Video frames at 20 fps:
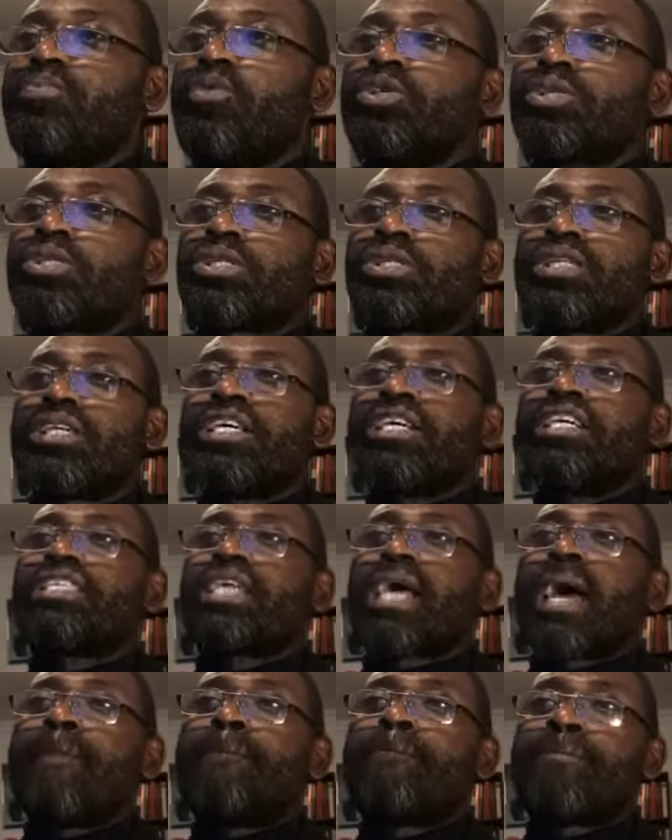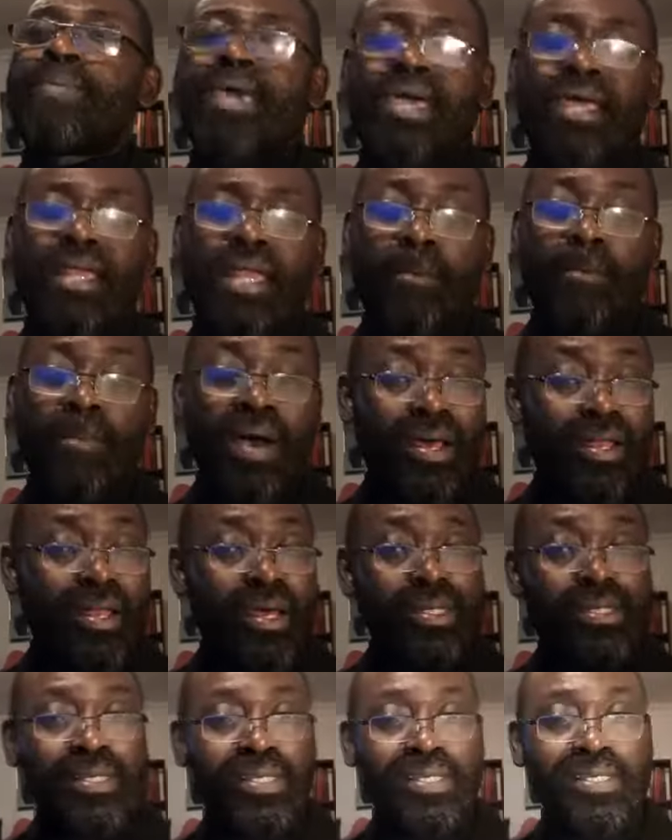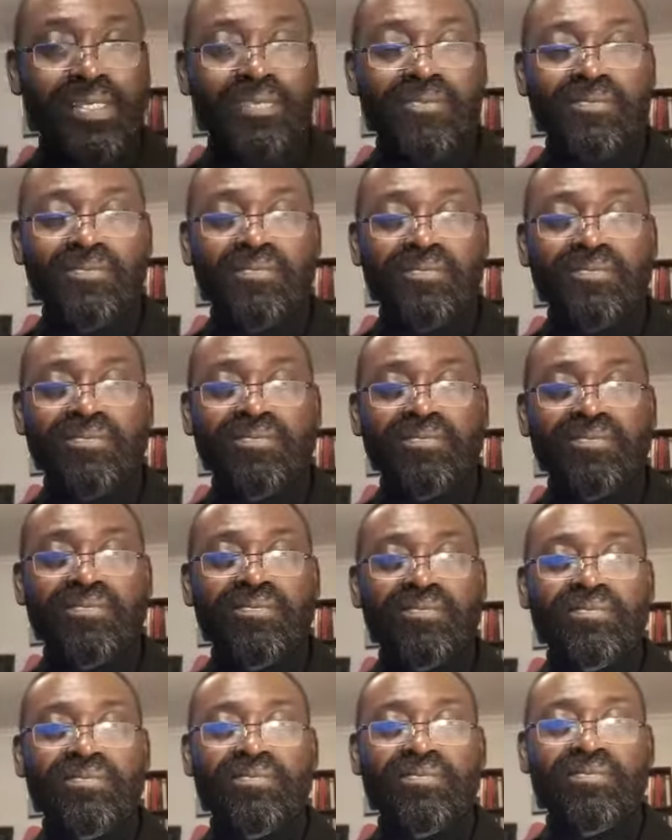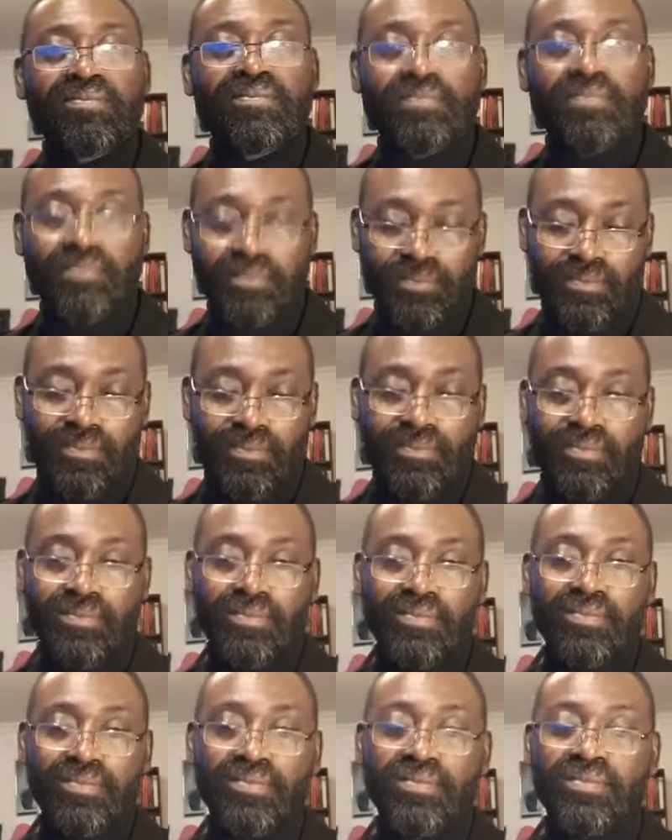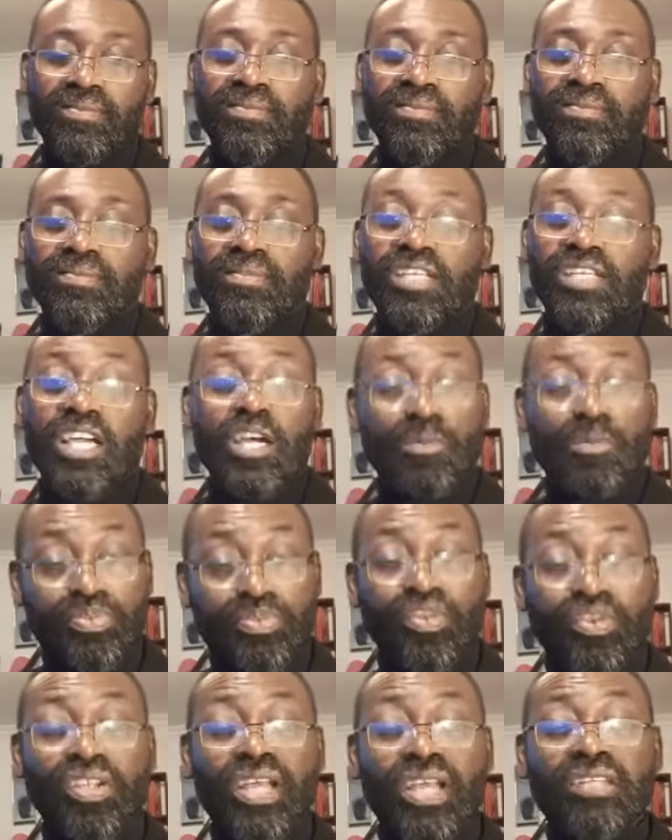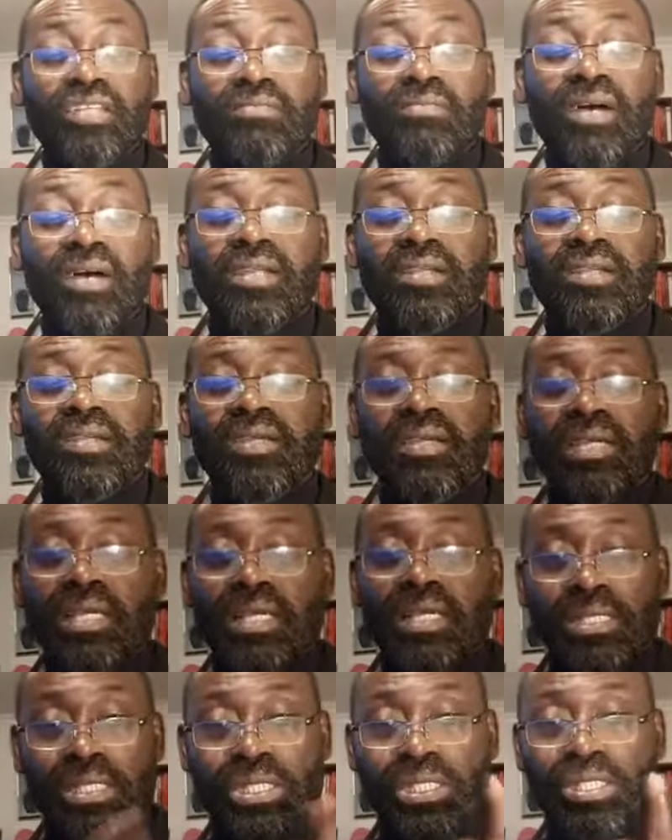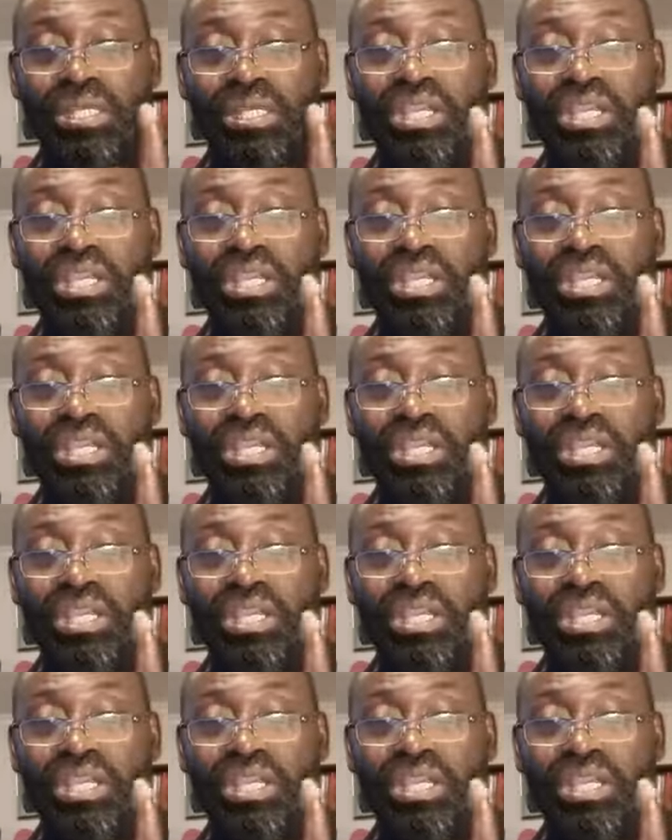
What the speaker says: proceed and pay the penalty. A prudent man see